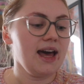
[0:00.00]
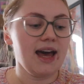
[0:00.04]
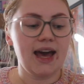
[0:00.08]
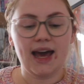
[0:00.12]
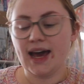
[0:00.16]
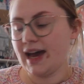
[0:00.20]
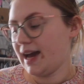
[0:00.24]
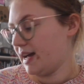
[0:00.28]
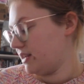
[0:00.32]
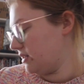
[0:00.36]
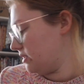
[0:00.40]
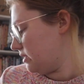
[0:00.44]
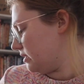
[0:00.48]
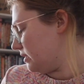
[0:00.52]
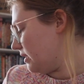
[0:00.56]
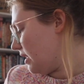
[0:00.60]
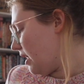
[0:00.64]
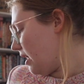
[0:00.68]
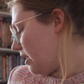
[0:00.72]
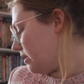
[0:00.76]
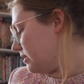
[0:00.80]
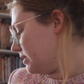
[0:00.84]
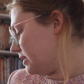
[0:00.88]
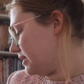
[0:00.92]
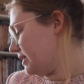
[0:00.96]
And
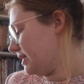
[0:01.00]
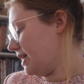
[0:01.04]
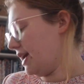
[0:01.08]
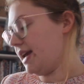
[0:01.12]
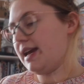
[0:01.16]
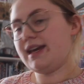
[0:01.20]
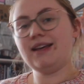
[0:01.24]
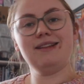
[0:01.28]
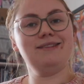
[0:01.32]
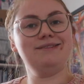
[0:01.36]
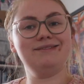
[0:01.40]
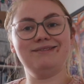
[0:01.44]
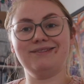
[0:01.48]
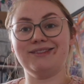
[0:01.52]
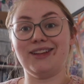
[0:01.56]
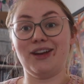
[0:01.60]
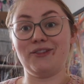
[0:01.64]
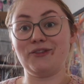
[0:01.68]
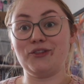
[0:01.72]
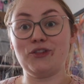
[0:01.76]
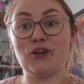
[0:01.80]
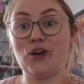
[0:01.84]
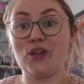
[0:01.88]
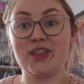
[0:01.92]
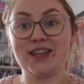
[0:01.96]
lastly,
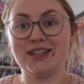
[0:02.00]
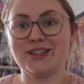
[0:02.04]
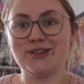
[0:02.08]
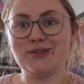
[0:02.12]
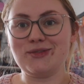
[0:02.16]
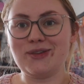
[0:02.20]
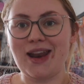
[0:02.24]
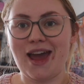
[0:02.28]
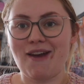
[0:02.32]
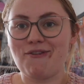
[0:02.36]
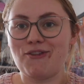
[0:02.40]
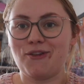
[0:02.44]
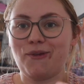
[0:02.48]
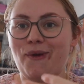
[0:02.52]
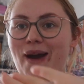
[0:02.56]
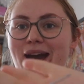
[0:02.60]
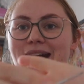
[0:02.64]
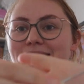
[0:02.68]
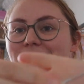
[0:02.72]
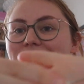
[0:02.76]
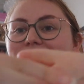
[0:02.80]
I've got this all everywhere,